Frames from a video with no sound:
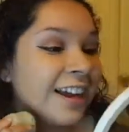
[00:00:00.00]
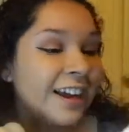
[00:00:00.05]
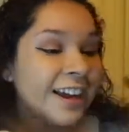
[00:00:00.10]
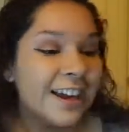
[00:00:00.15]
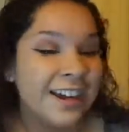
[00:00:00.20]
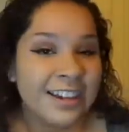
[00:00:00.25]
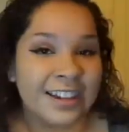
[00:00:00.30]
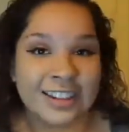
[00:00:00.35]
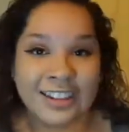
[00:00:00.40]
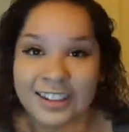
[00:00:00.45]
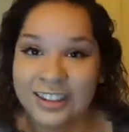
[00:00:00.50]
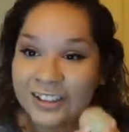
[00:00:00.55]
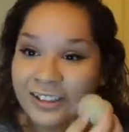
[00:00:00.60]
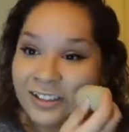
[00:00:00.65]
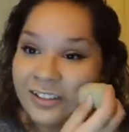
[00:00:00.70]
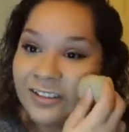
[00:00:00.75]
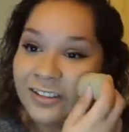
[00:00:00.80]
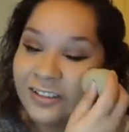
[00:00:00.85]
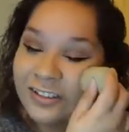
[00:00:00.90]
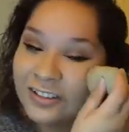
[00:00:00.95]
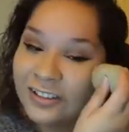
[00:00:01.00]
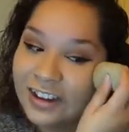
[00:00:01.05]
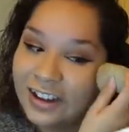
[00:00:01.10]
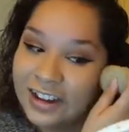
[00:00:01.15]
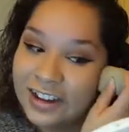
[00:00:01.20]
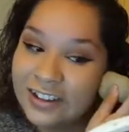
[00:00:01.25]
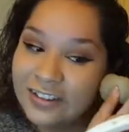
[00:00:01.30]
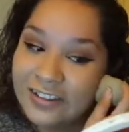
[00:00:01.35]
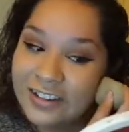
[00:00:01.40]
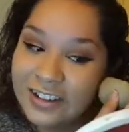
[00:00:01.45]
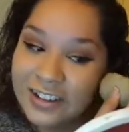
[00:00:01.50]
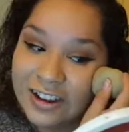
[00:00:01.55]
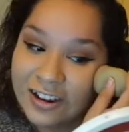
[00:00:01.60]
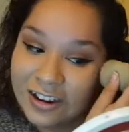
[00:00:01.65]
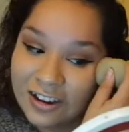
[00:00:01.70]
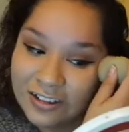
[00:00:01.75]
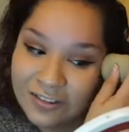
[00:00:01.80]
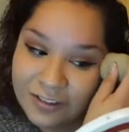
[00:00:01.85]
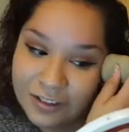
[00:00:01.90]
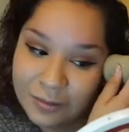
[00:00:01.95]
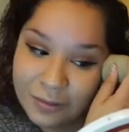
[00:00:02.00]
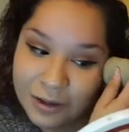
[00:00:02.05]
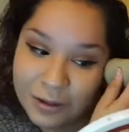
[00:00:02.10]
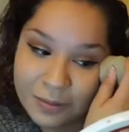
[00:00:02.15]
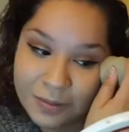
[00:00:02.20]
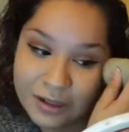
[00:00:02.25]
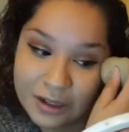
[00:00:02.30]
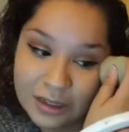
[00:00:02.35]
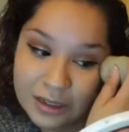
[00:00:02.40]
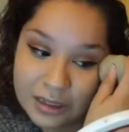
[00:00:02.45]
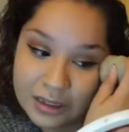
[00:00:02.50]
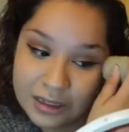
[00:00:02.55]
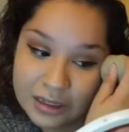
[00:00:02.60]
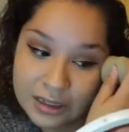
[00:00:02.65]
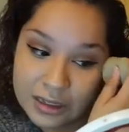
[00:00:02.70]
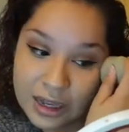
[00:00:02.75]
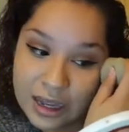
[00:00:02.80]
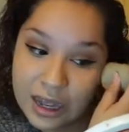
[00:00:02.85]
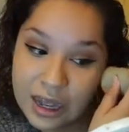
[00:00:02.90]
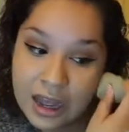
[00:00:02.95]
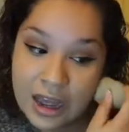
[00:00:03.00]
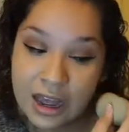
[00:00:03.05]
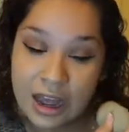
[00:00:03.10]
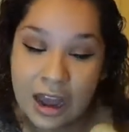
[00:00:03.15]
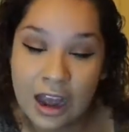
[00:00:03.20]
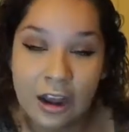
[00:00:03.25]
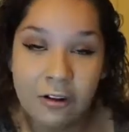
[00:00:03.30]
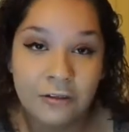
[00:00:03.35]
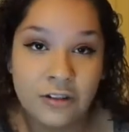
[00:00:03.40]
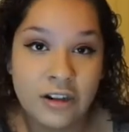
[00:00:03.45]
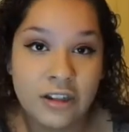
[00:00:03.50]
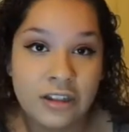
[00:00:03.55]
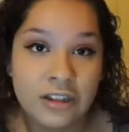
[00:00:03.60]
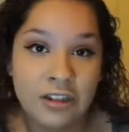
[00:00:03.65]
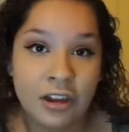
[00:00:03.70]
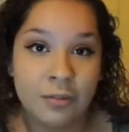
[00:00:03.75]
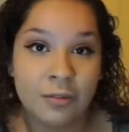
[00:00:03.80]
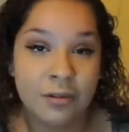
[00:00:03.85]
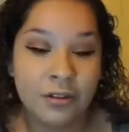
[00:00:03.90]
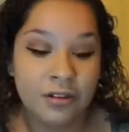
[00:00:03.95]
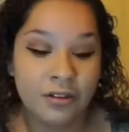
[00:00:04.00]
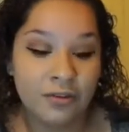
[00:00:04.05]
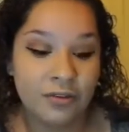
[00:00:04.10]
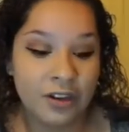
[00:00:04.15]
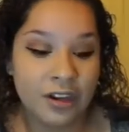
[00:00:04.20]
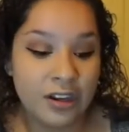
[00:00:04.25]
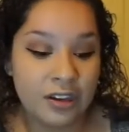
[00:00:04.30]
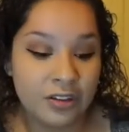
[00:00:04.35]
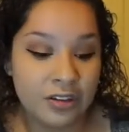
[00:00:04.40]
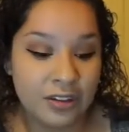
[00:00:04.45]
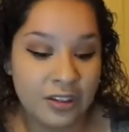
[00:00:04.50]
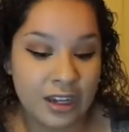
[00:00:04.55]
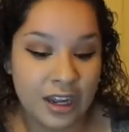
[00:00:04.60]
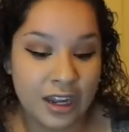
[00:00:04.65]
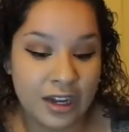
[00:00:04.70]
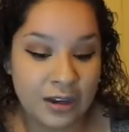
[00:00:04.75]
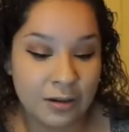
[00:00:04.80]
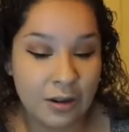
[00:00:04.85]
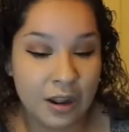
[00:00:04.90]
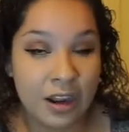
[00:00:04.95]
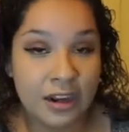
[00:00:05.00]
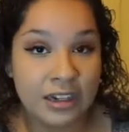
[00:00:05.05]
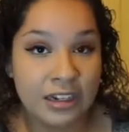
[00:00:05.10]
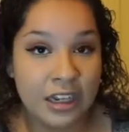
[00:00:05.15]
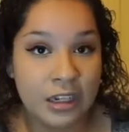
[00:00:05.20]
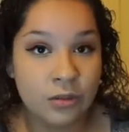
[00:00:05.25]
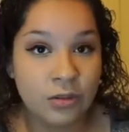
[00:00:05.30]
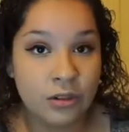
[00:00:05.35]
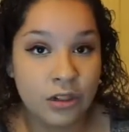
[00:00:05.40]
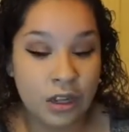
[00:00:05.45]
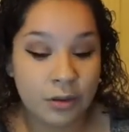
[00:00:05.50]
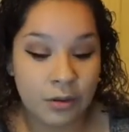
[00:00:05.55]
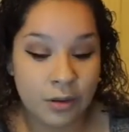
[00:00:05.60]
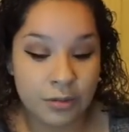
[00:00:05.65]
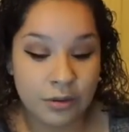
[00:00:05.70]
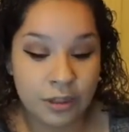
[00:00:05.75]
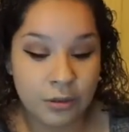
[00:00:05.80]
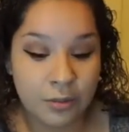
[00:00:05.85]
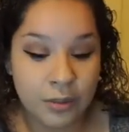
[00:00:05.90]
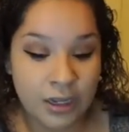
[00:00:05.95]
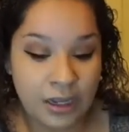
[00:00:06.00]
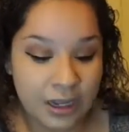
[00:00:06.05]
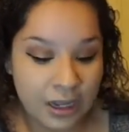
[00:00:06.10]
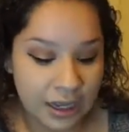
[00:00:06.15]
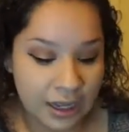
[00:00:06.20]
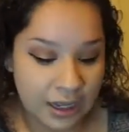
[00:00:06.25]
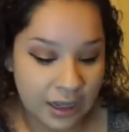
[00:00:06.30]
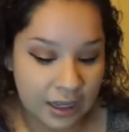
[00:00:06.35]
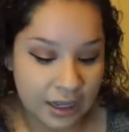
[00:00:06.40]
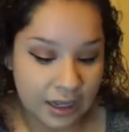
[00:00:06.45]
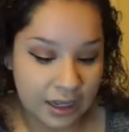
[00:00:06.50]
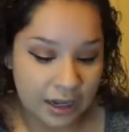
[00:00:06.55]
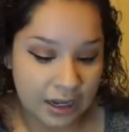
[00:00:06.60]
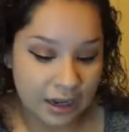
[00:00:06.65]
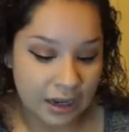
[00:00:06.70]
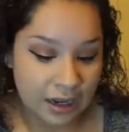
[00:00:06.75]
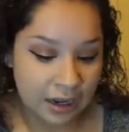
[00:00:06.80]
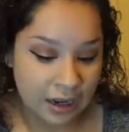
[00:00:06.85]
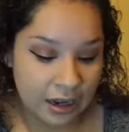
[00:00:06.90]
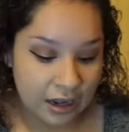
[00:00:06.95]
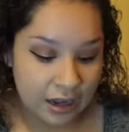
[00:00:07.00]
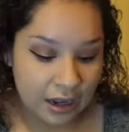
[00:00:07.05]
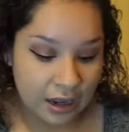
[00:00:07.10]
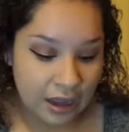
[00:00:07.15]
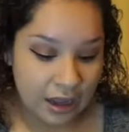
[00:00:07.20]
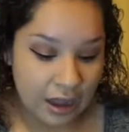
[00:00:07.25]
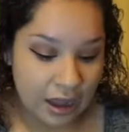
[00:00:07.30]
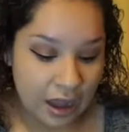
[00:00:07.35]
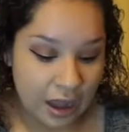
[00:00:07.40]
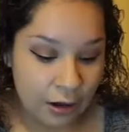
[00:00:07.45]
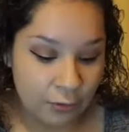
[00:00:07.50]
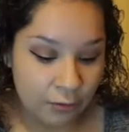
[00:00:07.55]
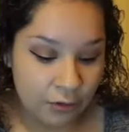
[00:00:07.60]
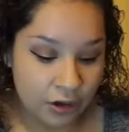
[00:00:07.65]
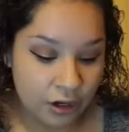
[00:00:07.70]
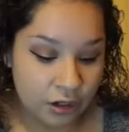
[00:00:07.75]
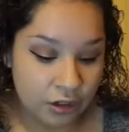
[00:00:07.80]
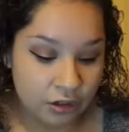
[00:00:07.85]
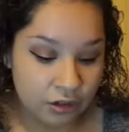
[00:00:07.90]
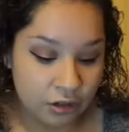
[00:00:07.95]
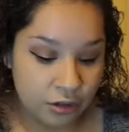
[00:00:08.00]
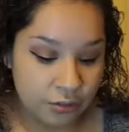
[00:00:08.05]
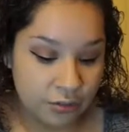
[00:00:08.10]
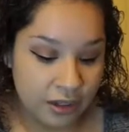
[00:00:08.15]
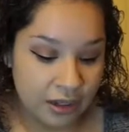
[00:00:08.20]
And so it was hard for me because I wanted to upload videos and ideas would come up to me, and then I wouldn't do them.